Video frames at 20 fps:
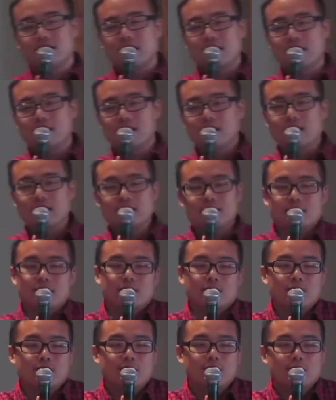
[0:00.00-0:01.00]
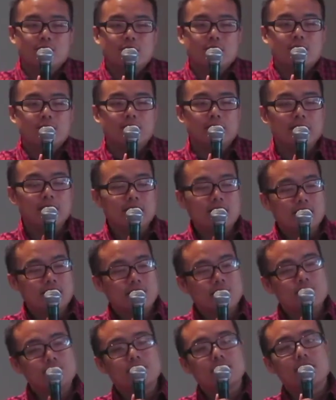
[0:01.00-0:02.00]
and things I don't know. But he
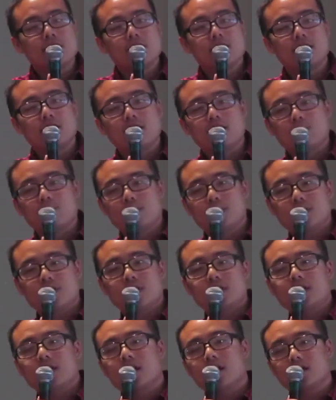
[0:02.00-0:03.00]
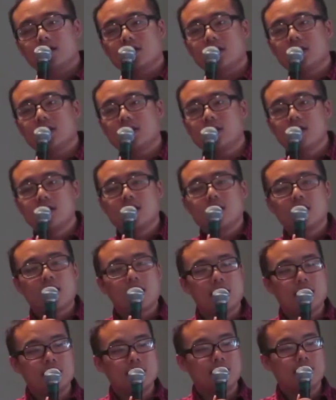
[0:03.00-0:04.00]
comes in and he puts his hands in
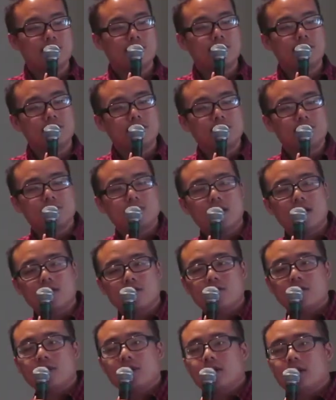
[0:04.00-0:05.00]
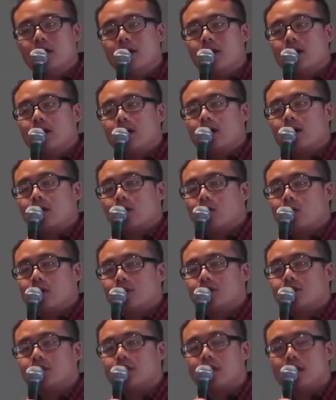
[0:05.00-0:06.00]
and he fills every
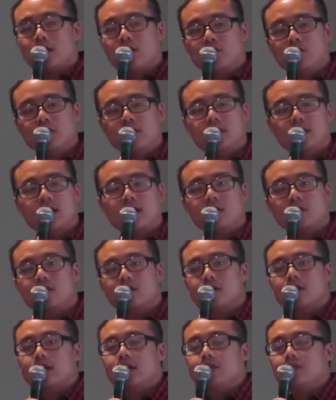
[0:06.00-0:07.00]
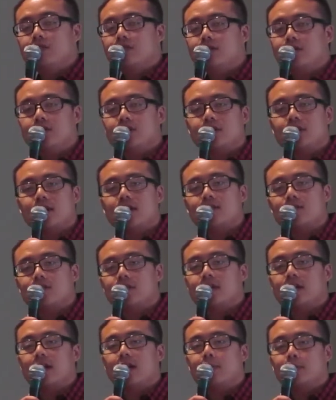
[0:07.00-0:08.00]
question, every doubt. He fills
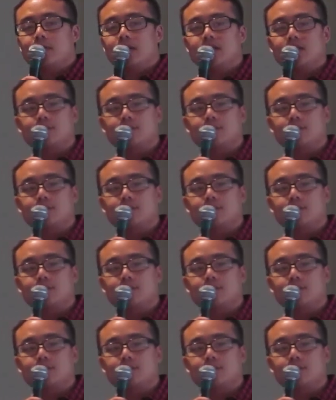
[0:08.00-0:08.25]
every empty